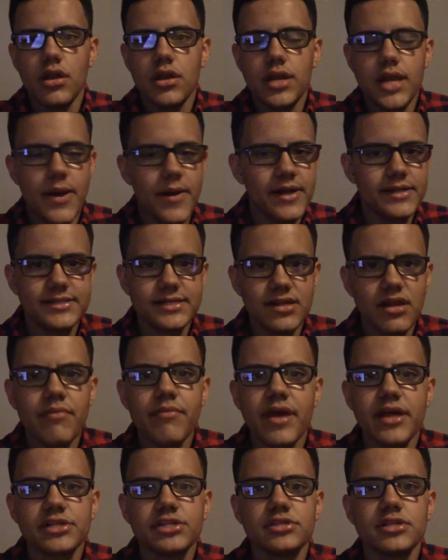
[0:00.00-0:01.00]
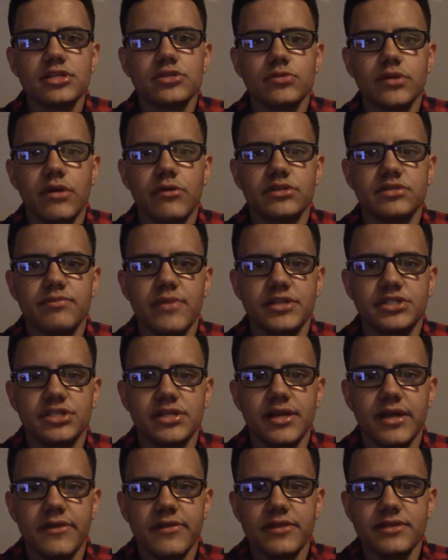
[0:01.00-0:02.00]
Now, I didn't mention this when I was
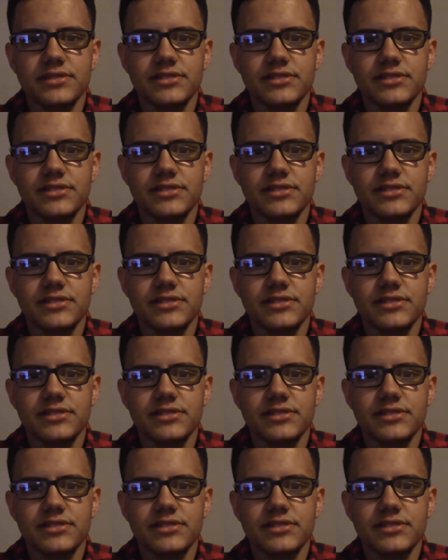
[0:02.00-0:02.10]
mentioning the